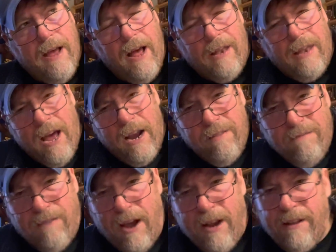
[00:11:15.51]
a lot of the
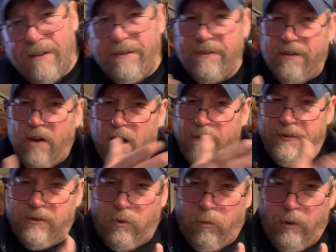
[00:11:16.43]
violence is off
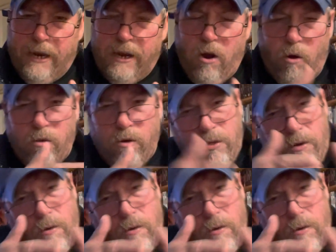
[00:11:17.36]
screen, although there